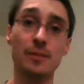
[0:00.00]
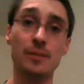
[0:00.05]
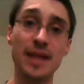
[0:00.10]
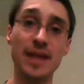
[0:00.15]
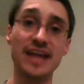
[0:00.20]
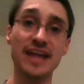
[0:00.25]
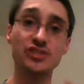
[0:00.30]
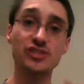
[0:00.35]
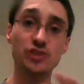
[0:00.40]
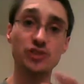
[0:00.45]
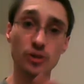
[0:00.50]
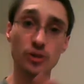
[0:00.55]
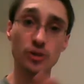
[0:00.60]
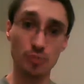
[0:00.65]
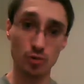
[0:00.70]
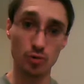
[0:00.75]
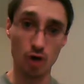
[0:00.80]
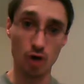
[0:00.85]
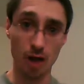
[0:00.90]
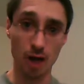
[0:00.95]
based on the
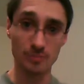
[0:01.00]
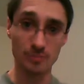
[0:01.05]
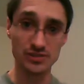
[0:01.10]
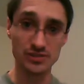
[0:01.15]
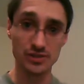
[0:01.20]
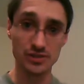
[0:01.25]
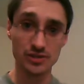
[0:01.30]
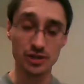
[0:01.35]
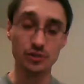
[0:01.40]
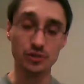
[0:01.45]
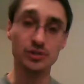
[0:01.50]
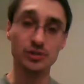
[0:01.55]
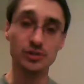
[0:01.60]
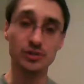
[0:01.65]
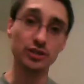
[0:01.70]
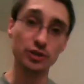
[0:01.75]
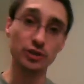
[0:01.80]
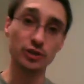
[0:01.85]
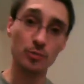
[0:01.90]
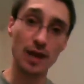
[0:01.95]
props, you get
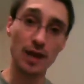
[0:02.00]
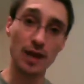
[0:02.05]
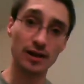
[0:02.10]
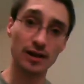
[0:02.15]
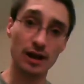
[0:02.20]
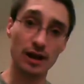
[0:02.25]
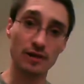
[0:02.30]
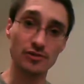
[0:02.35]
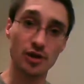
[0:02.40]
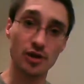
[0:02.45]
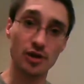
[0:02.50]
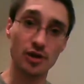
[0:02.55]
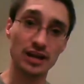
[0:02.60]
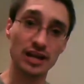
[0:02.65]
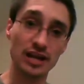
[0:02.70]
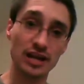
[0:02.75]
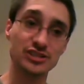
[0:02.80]
a little background on it,